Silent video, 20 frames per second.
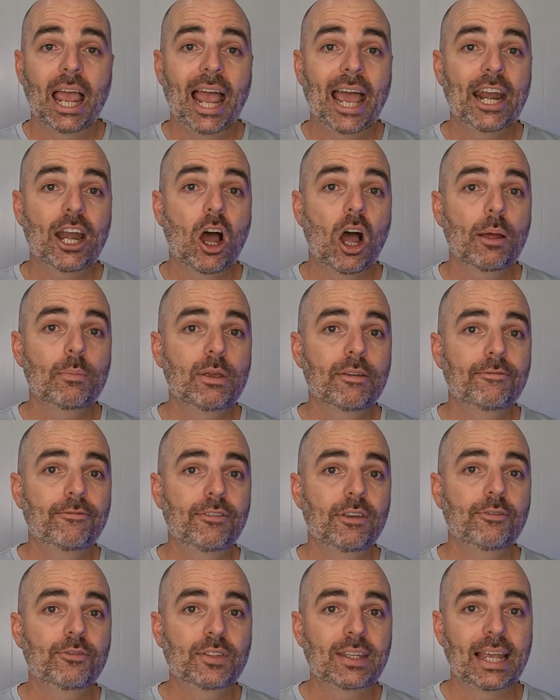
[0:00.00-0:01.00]
and I'm your
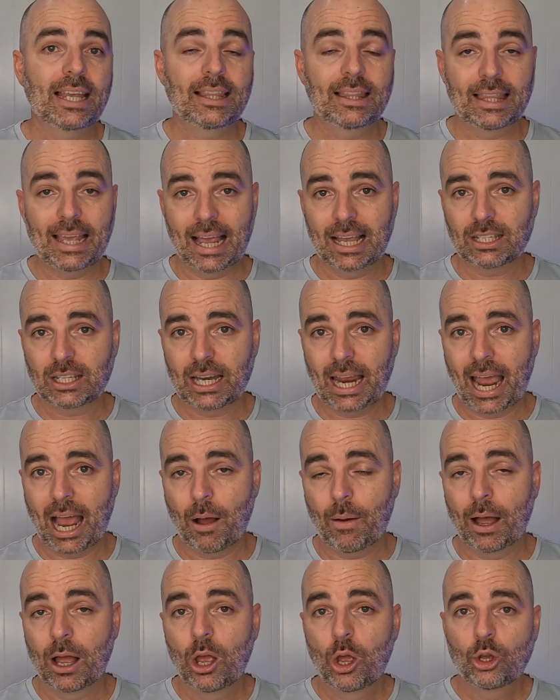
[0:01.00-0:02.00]
15,000
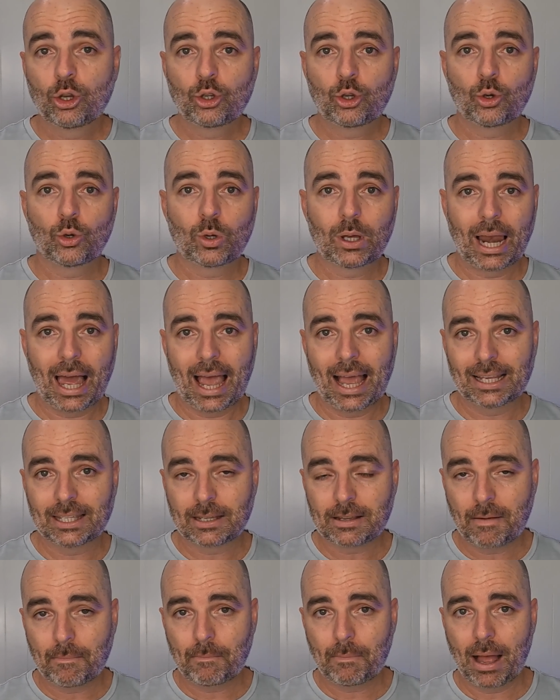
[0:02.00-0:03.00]
hour Google
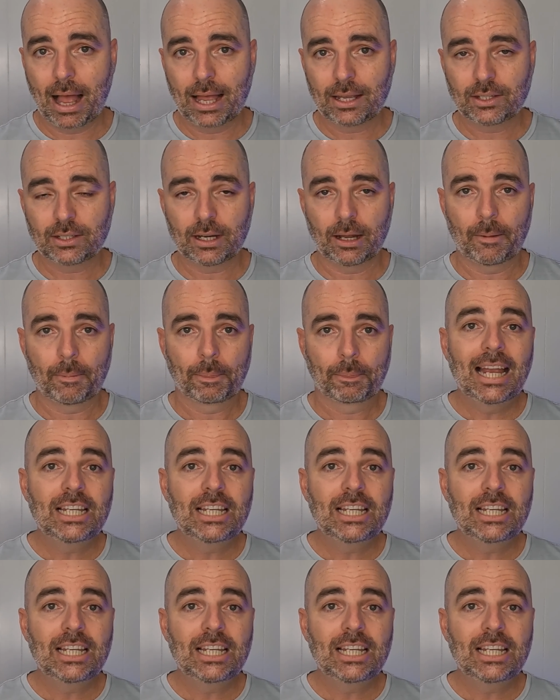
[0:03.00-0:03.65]
Ads Master.